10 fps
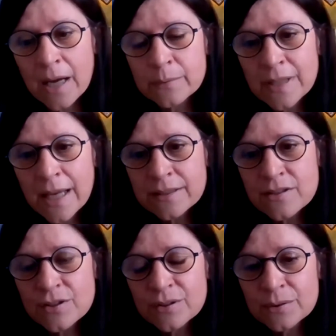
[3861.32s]
would like
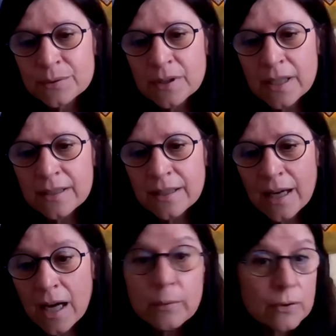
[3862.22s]
to,
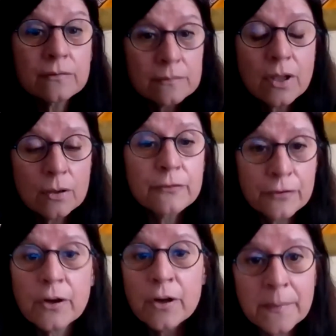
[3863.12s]
I would
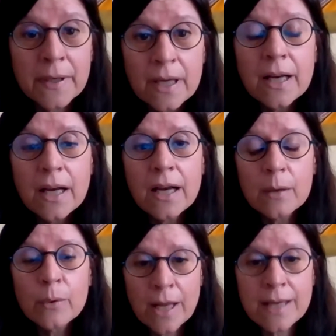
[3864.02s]
confirm
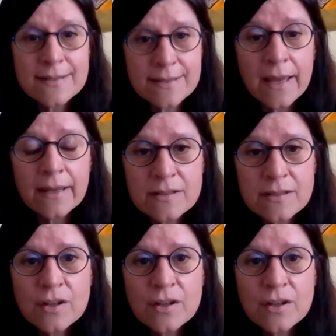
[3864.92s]
what I said.